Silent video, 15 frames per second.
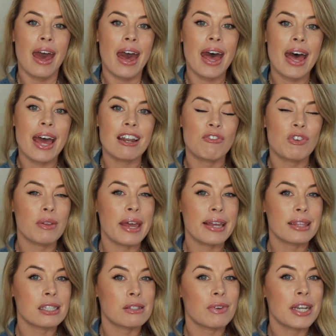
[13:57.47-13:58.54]
And if you
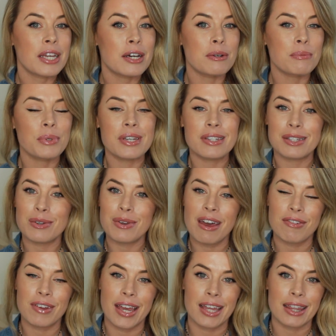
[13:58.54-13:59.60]
like this video, please do
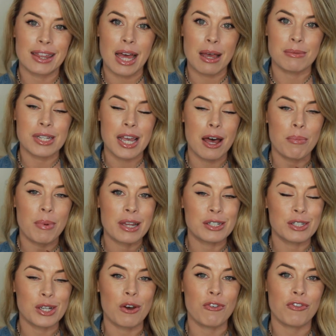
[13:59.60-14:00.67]
give it a thumbs up
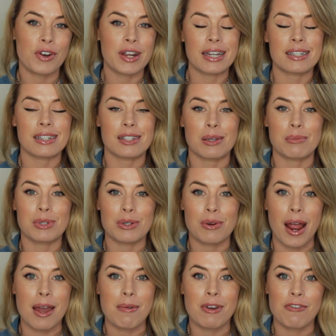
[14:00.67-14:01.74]
and don't forget to
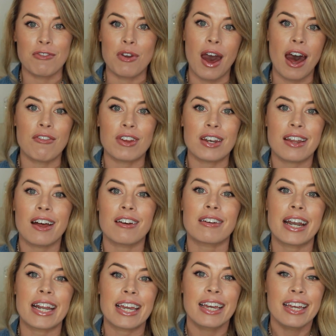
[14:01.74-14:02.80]
subscribe if you haven't
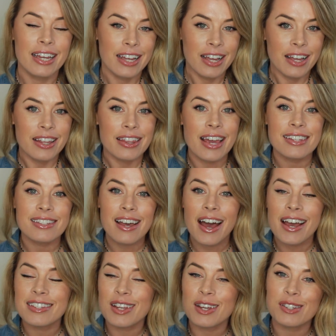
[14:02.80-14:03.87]
already. Thanks
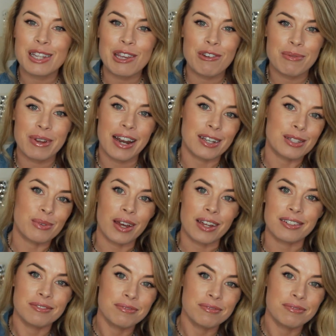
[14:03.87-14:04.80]
guys, I'll see you in my next one.